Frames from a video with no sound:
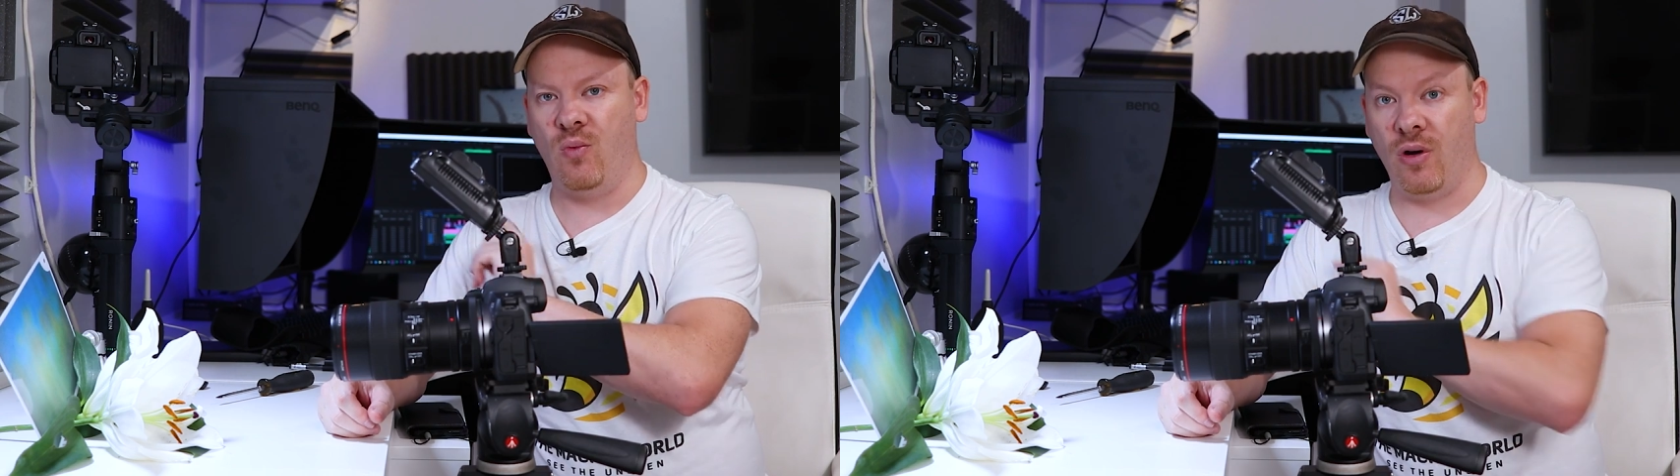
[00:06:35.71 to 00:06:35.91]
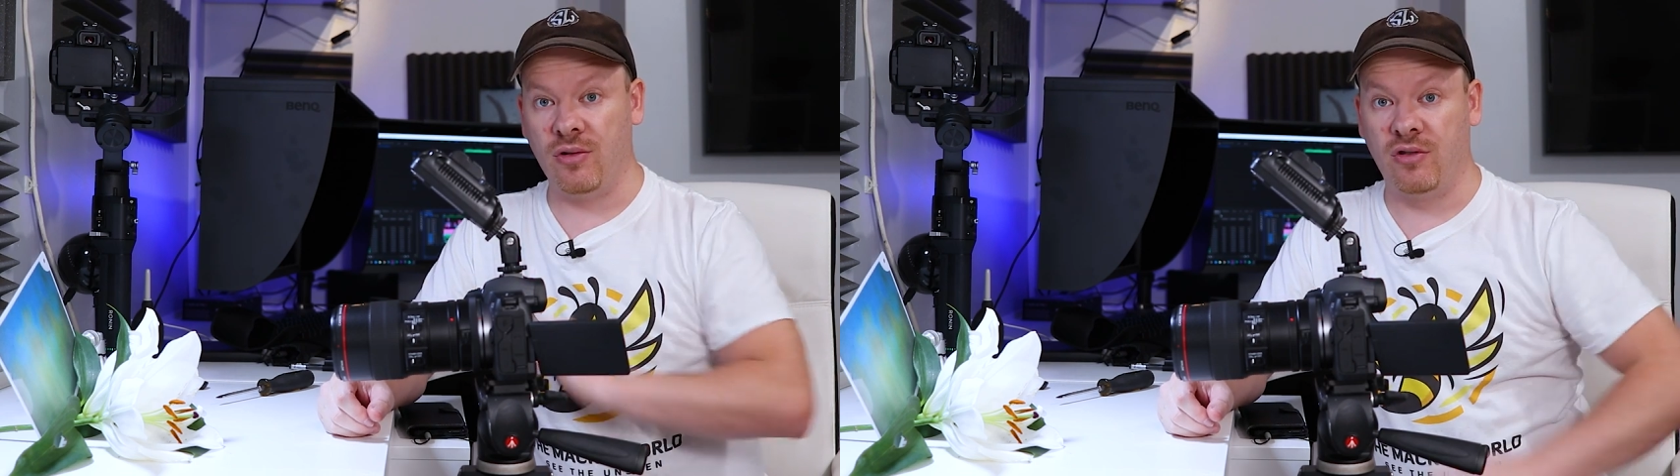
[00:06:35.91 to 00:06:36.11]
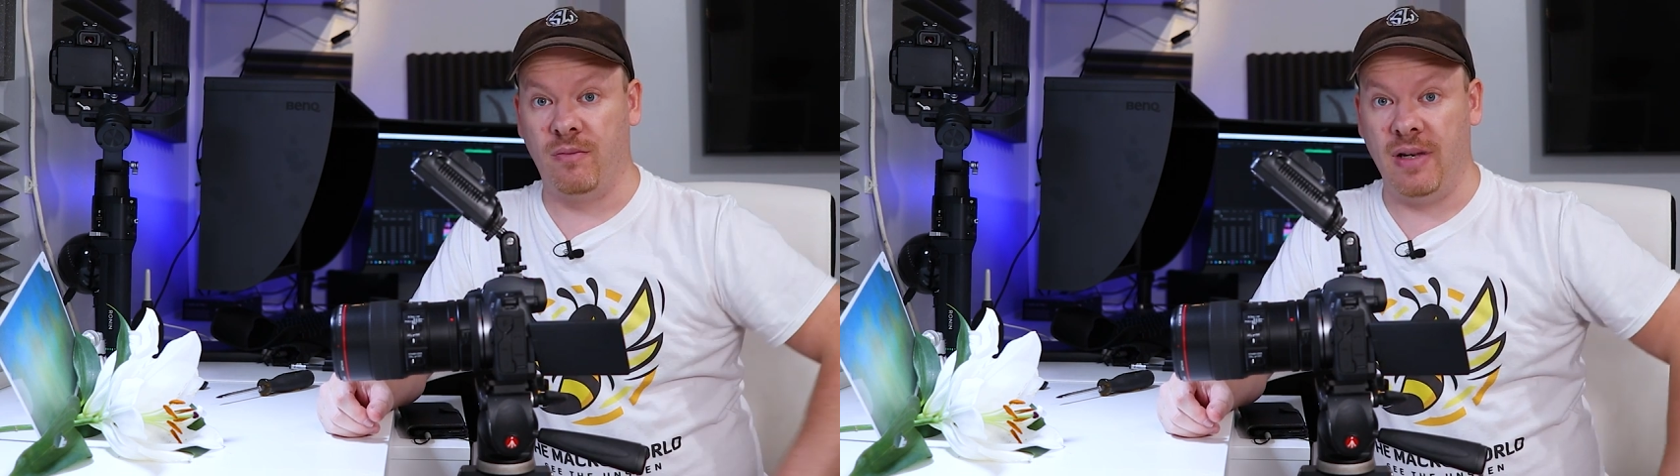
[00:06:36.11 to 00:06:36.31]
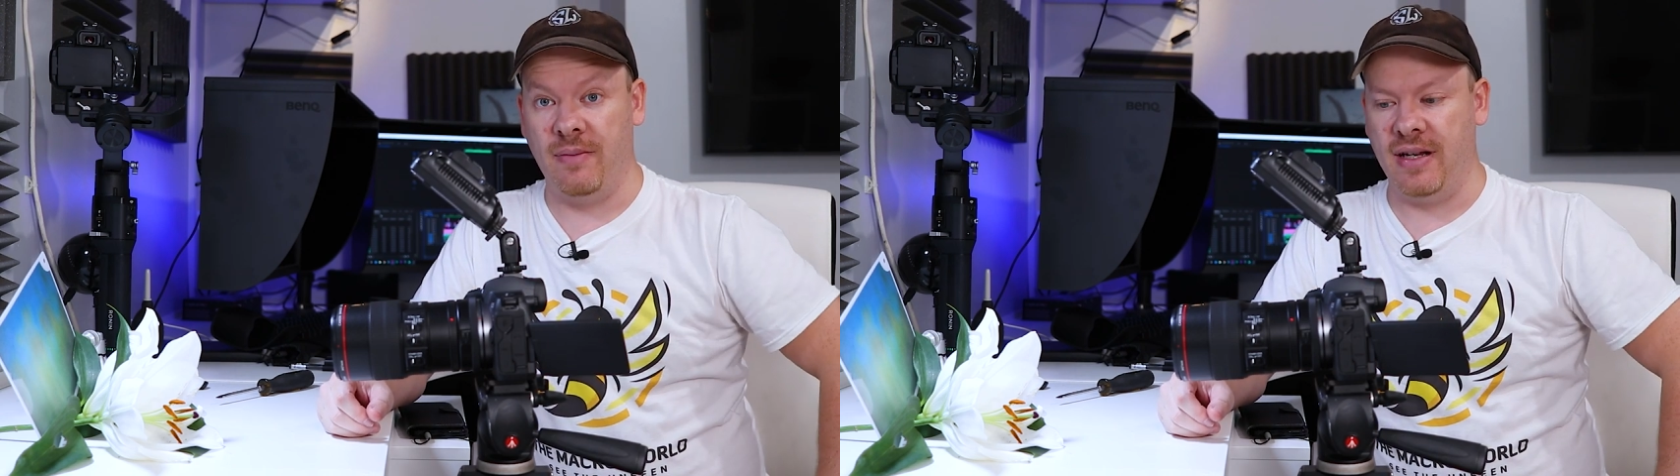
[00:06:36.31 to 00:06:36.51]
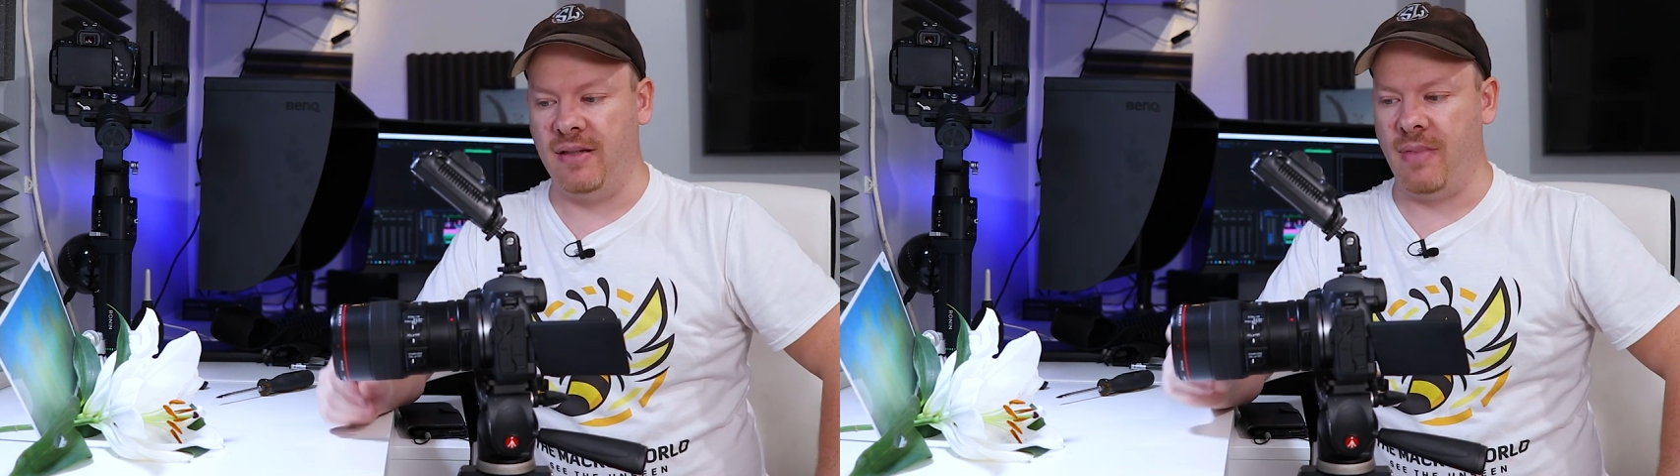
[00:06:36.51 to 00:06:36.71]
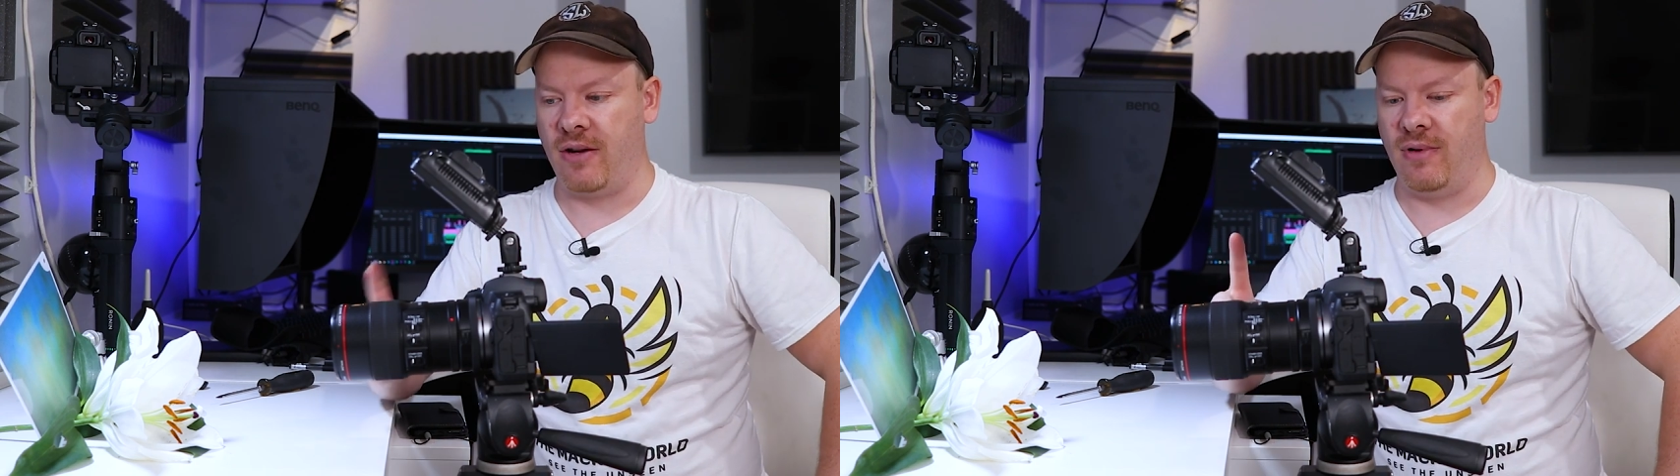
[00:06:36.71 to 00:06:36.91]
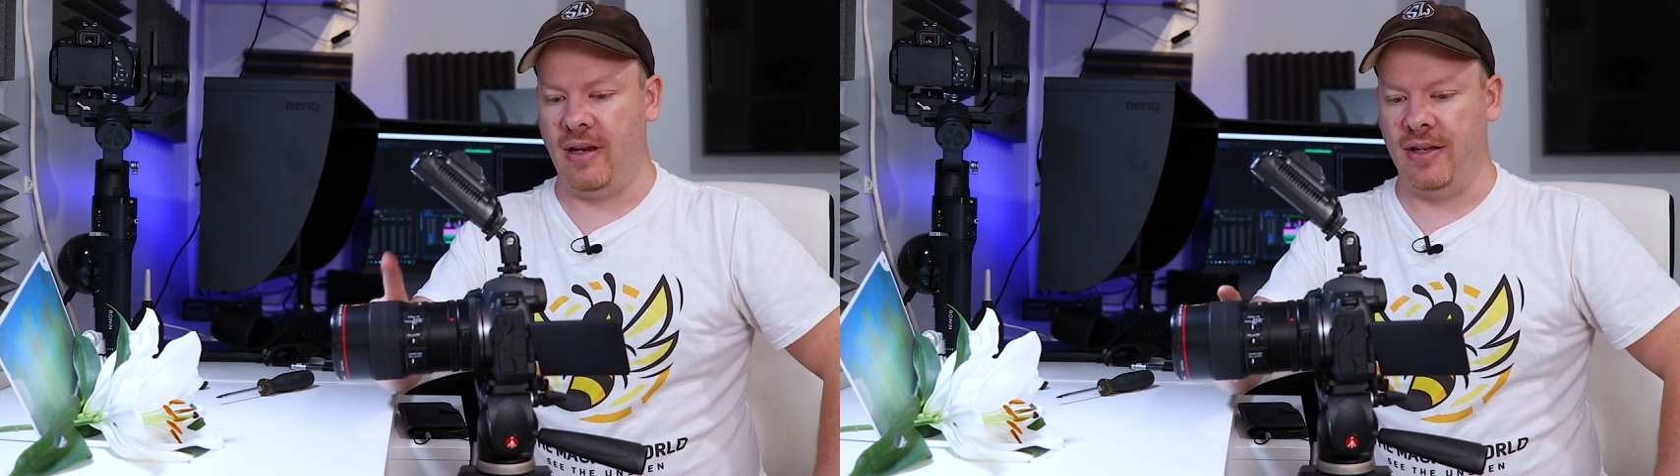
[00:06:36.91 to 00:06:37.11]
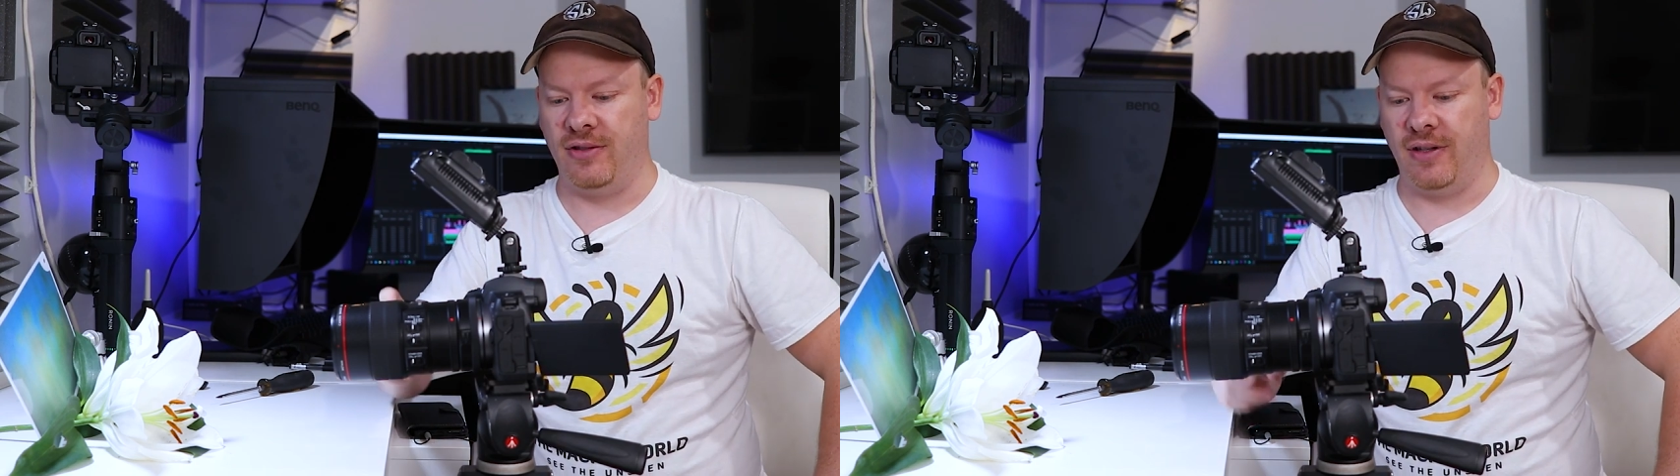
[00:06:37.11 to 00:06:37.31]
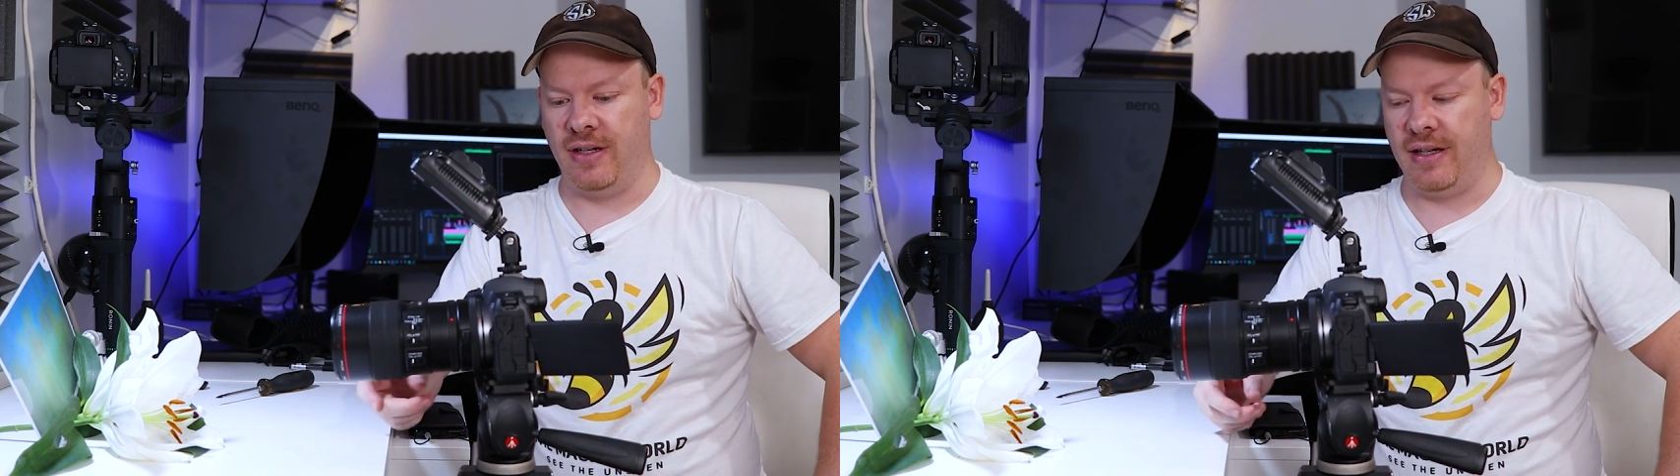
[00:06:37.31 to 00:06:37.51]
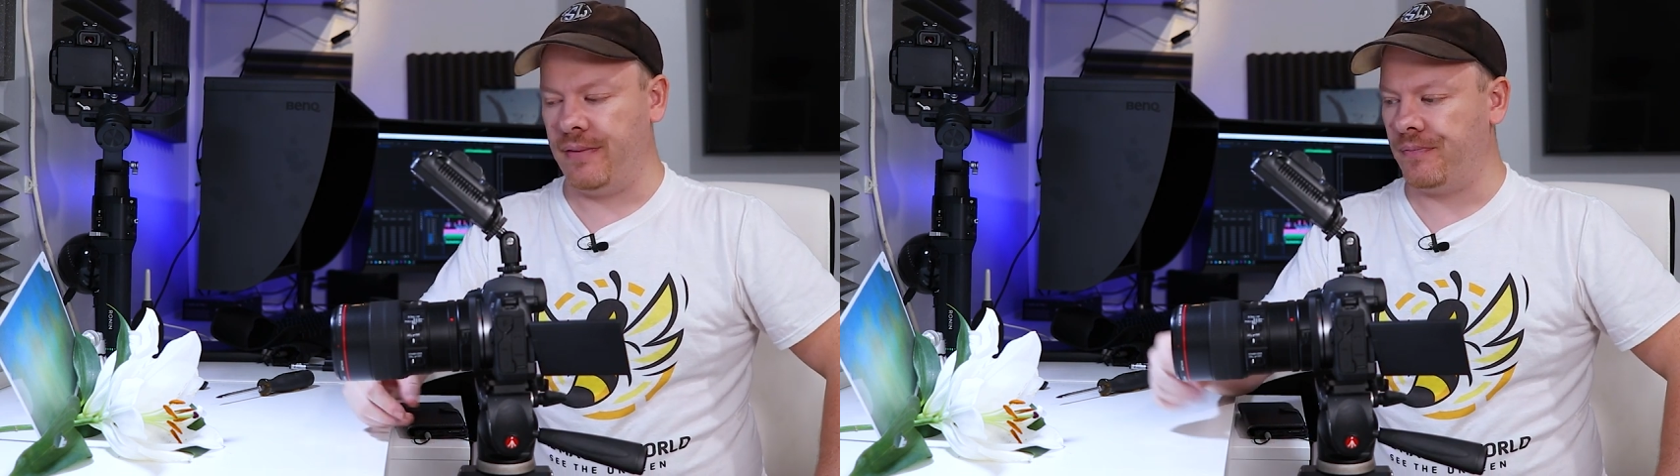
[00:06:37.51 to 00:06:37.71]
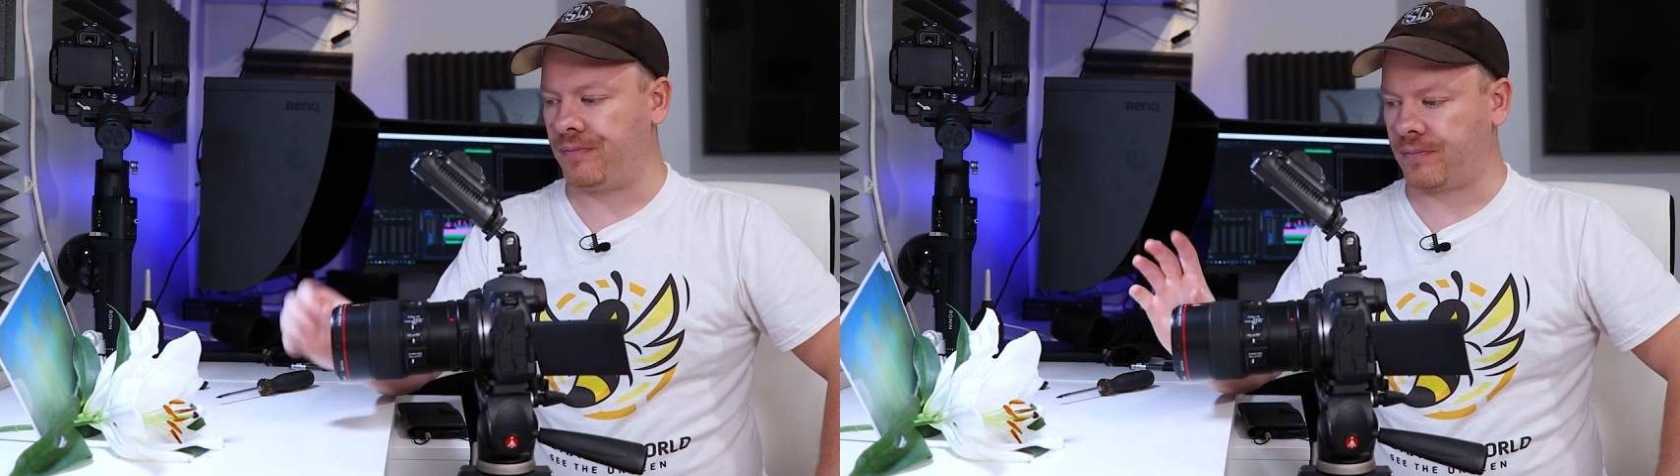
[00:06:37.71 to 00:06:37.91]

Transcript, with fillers: 100mm macro lens on here